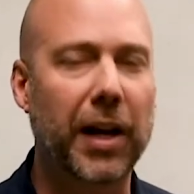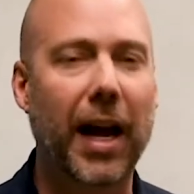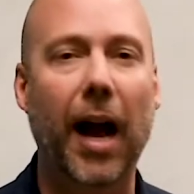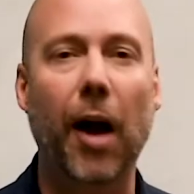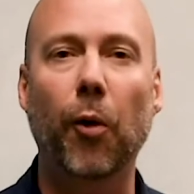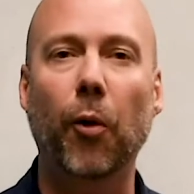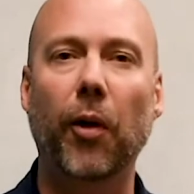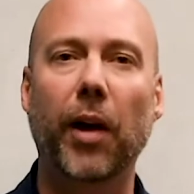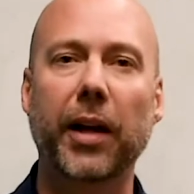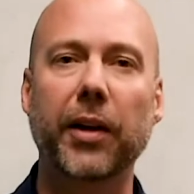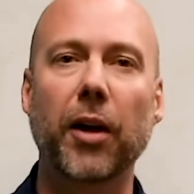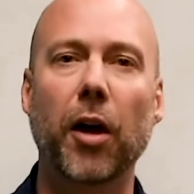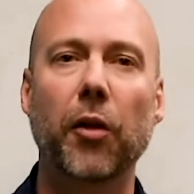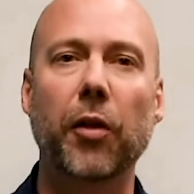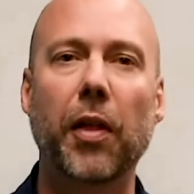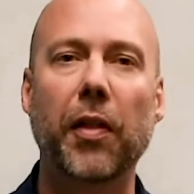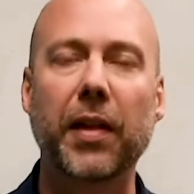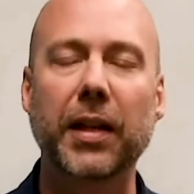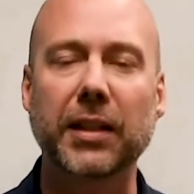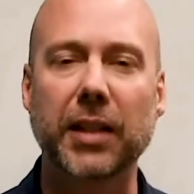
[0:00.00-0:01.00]
How will I know
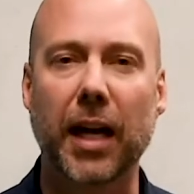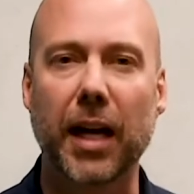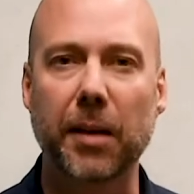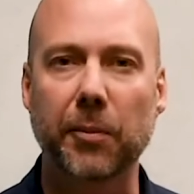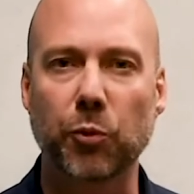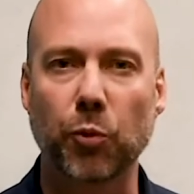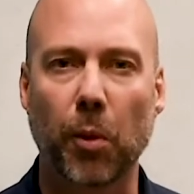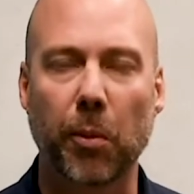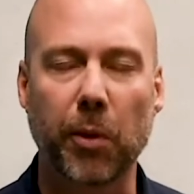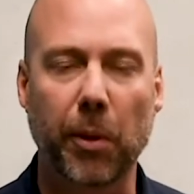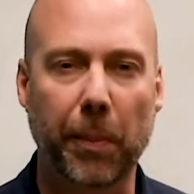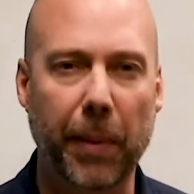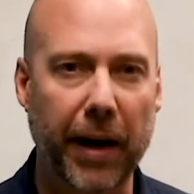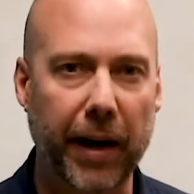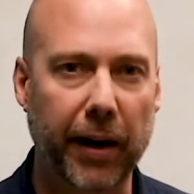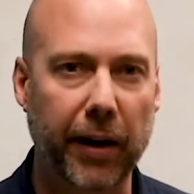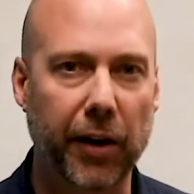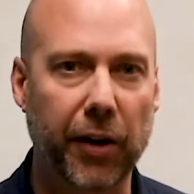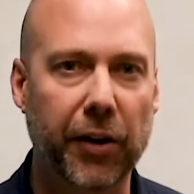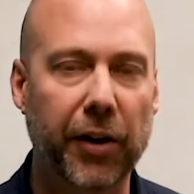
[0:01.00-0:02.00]
that these items were
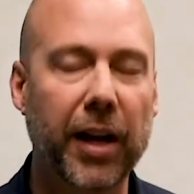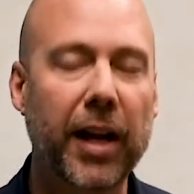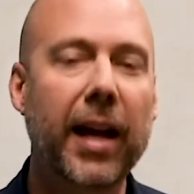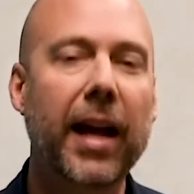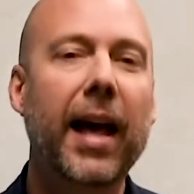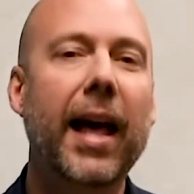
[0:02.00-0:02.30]
repaired?